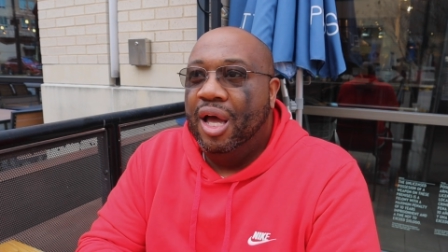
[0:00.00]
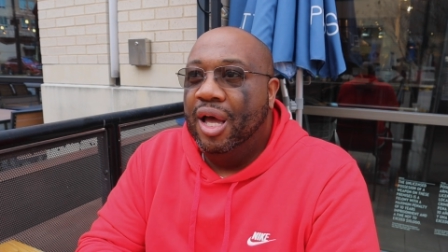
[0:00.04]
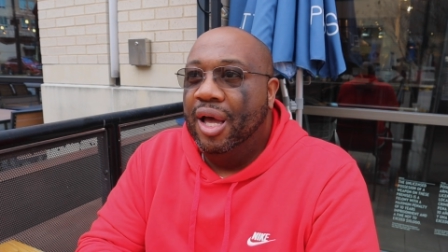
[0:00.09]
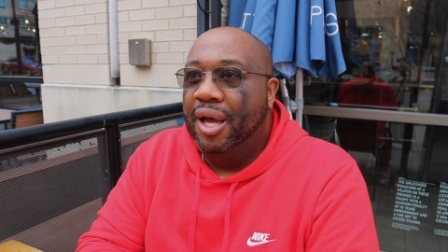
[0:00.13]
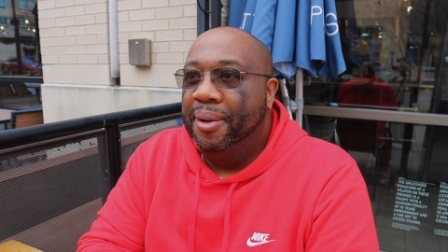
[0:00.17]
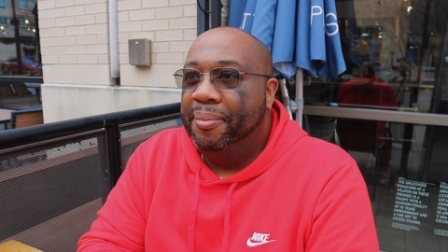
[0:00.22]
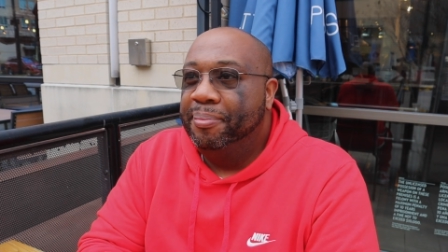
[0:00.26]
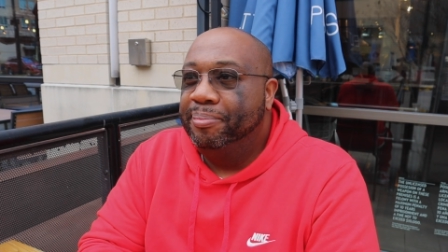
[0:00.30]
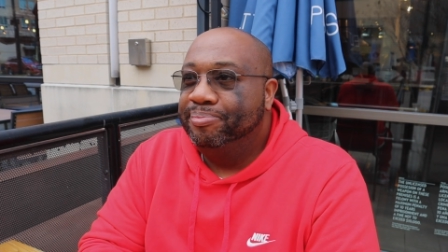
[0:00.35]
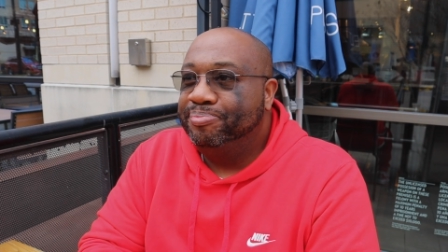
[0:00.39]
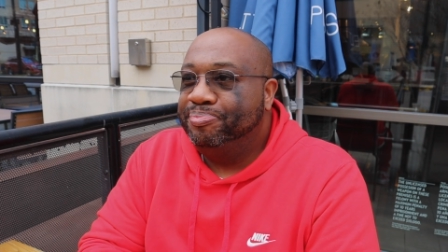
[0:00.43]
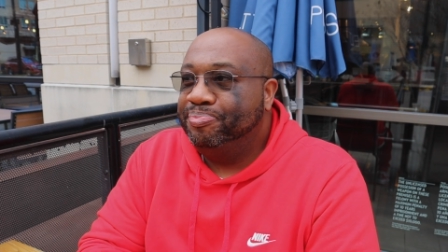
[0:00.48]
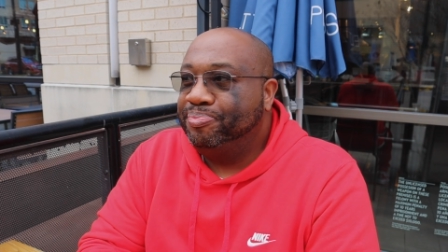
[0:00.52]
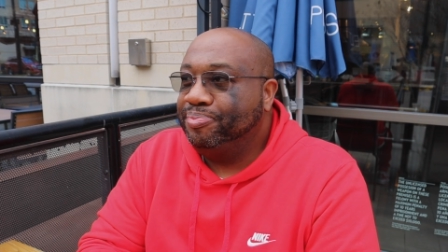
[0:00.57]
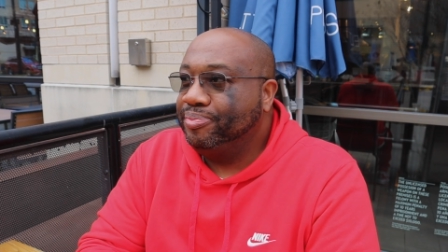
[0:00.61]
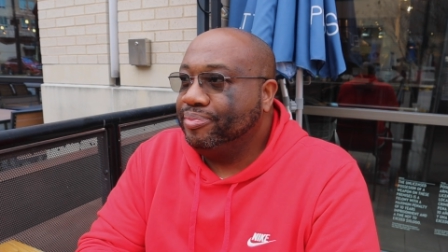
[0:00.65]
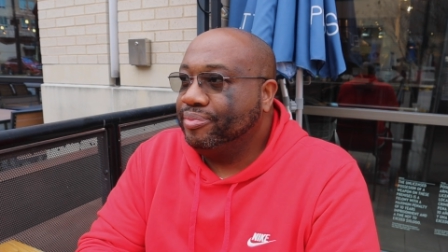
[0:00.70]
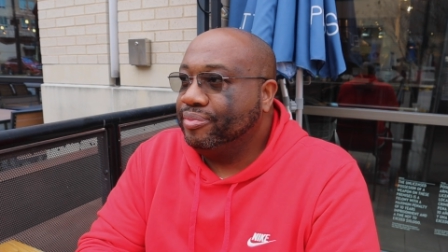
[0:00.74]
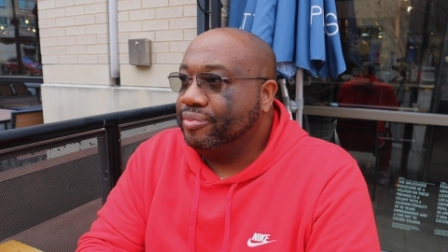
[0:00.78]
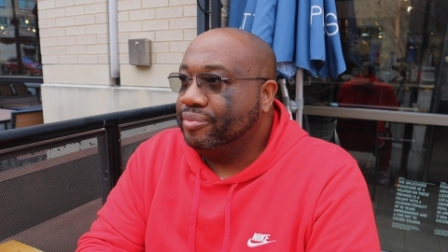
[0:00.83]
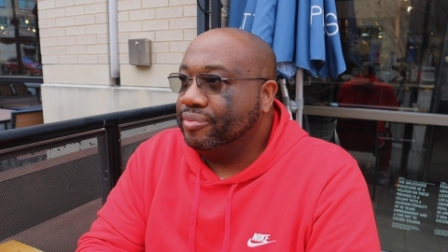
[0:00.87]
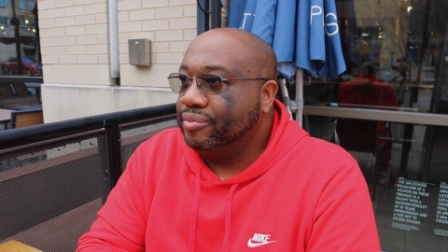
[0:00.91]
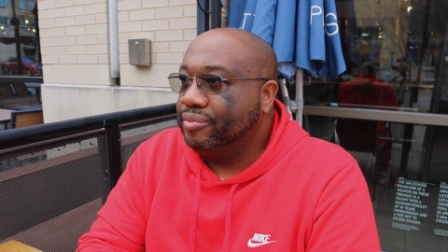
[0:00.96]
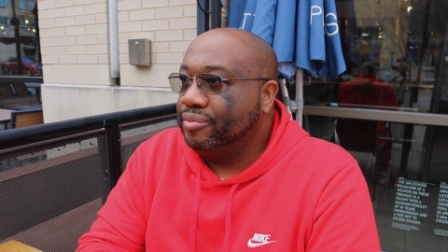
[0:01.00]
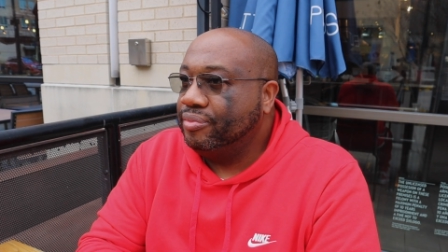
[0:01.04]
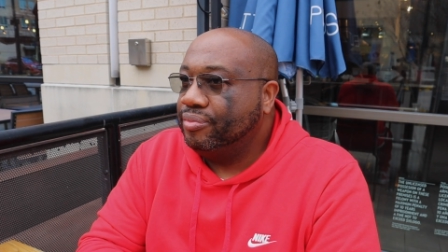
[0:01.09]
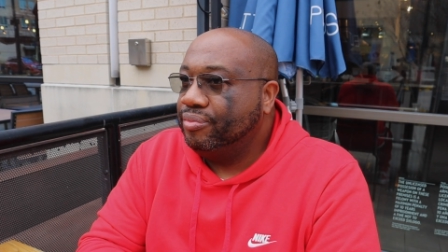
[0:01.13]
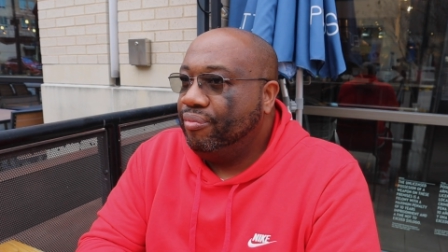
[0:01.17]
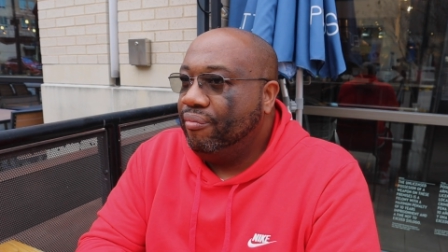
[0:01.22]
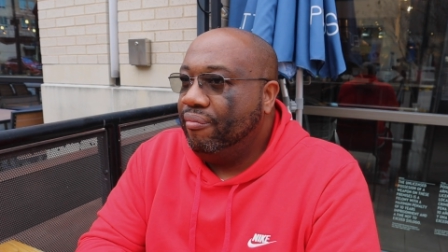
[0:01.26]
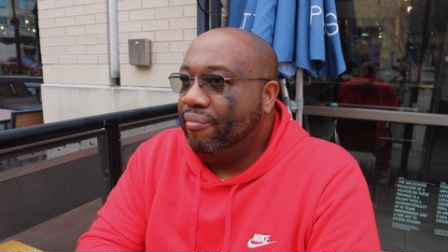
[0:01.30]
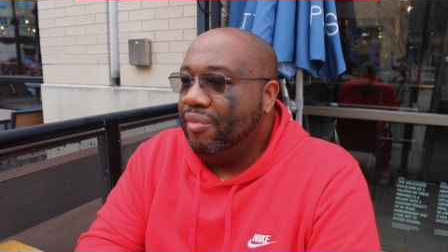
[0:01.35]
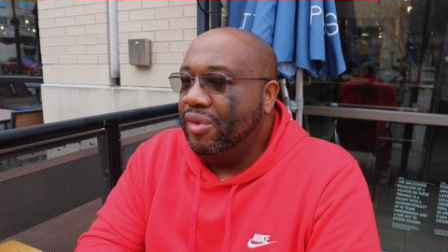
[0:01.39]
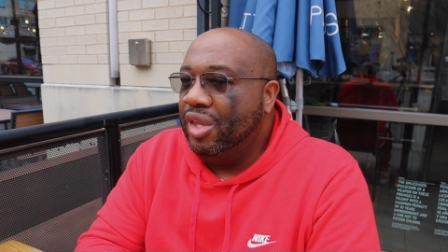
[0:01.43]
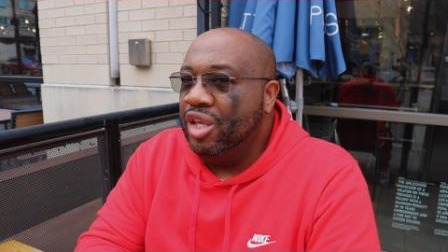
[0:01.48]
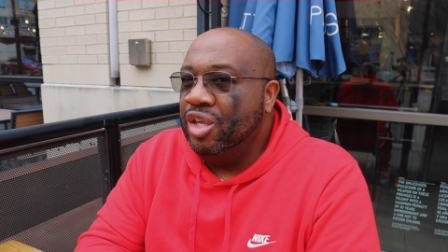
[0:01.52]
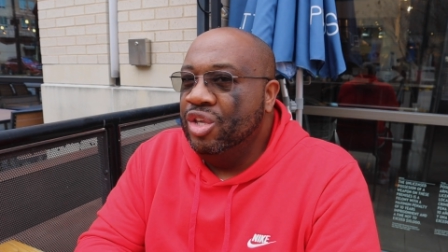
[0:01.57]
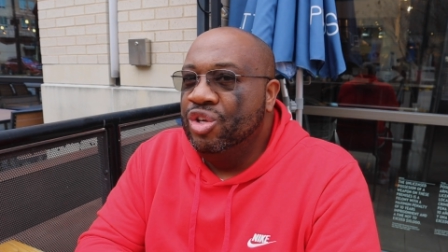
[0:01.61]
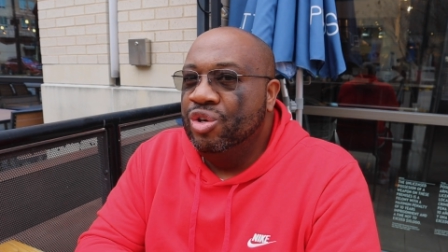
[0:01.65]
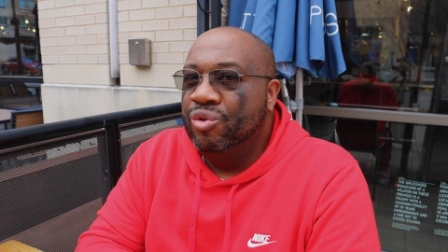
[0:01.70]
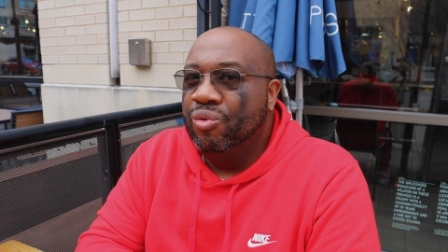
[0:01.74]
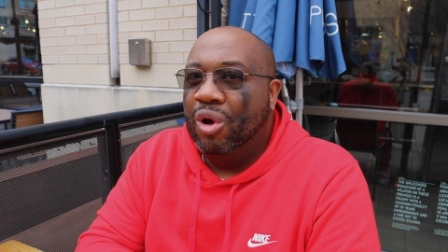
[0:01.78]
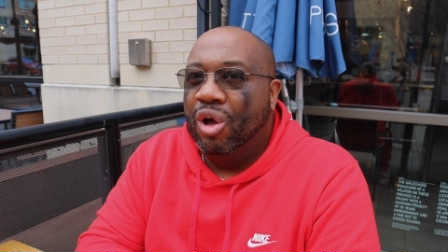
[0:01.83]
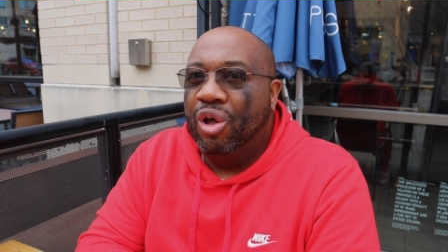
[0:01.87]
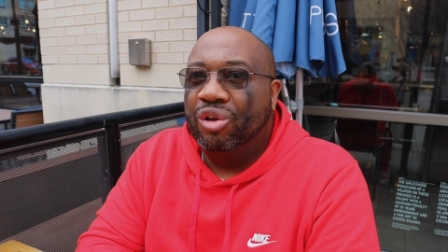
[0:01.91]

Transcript: Um, you